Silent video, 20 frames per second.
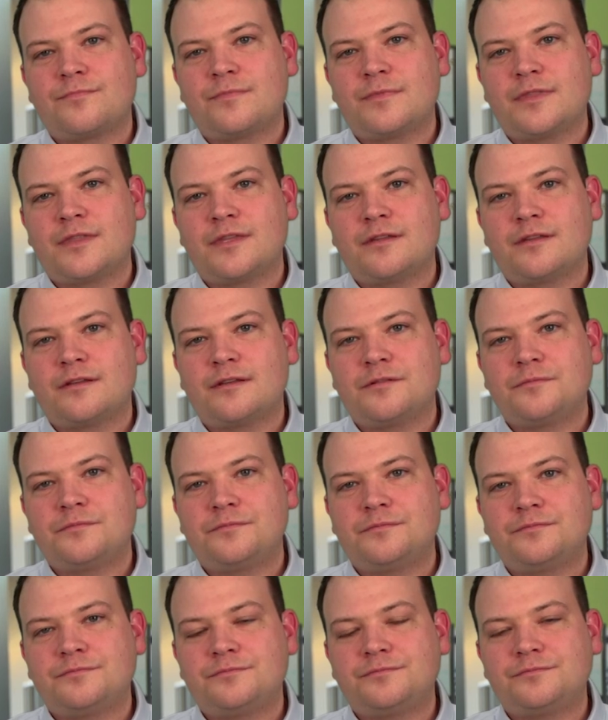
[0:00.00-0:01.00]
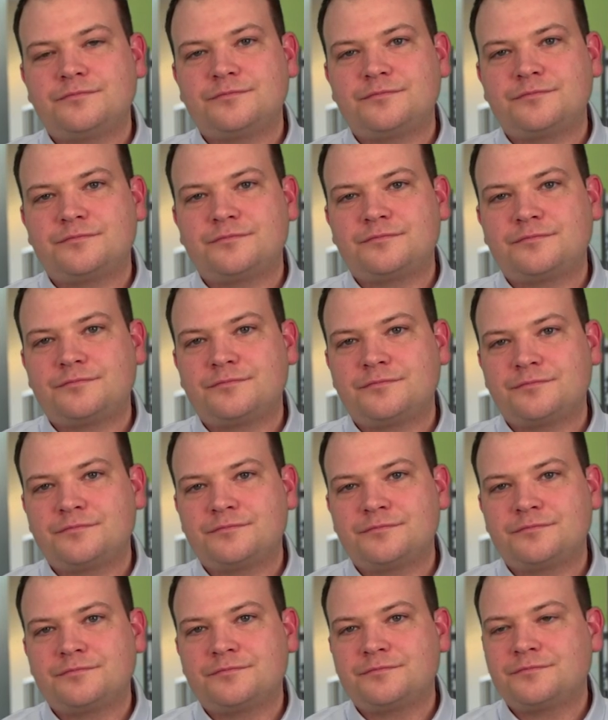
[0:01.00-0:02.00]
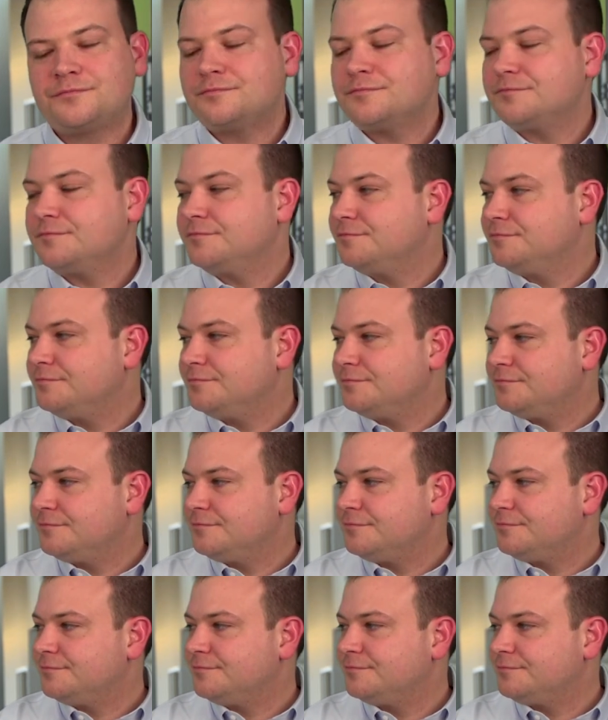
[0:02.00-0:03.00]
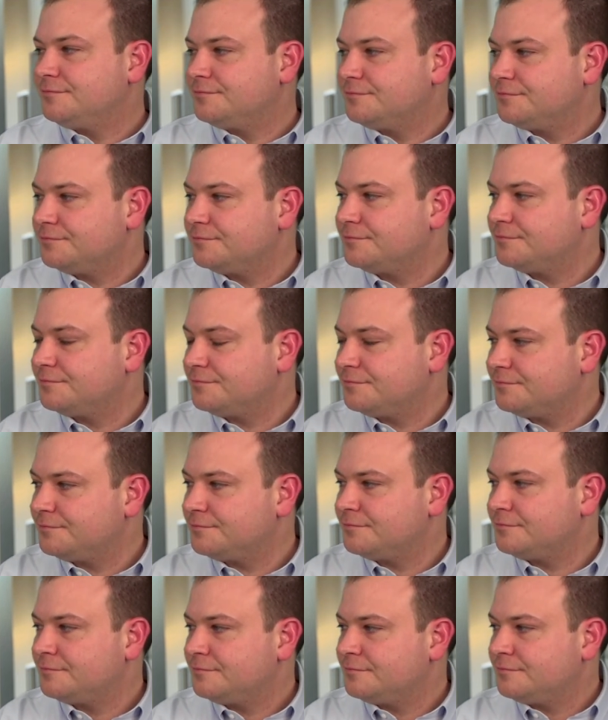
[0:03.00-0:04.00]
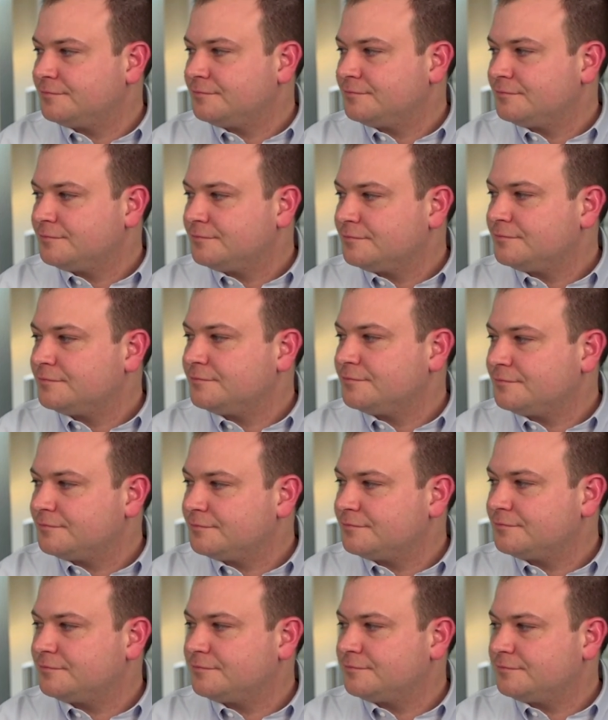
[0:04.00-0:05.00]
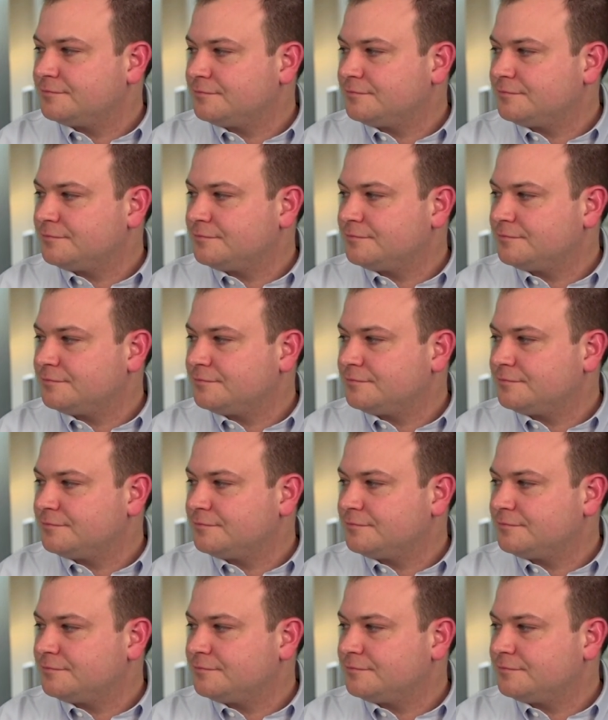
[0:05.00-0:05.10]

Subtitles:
No words are spoken by the person on screen.